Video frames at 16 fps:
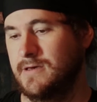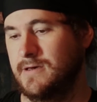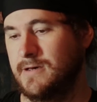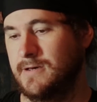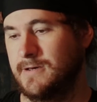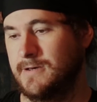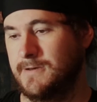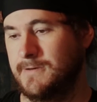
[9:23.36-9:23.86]

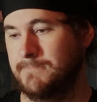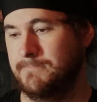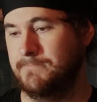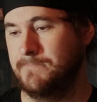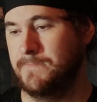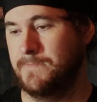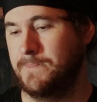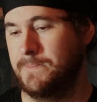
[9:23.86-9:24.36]
and
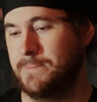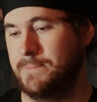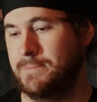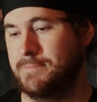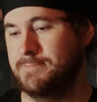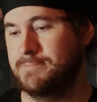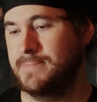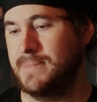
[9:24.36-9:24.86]

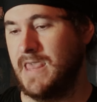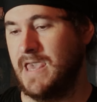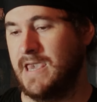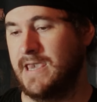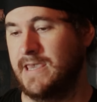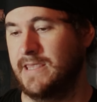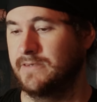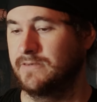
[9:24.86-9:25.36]

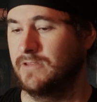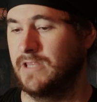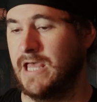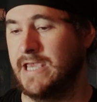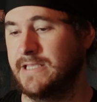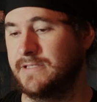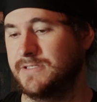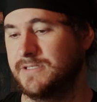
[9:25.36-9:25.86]

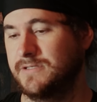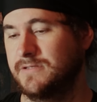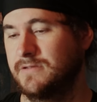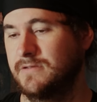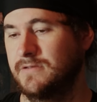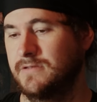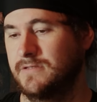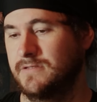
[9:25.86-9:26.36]
lights.
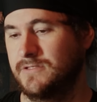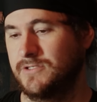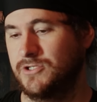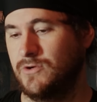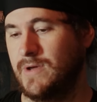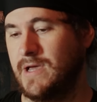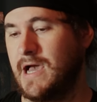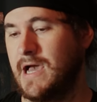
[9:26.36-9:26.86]

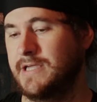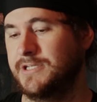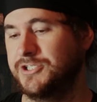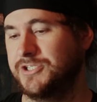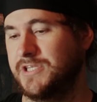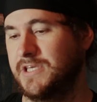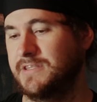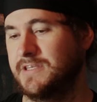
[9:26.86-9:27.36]
So I
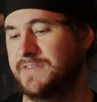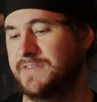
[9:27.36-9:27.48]
just think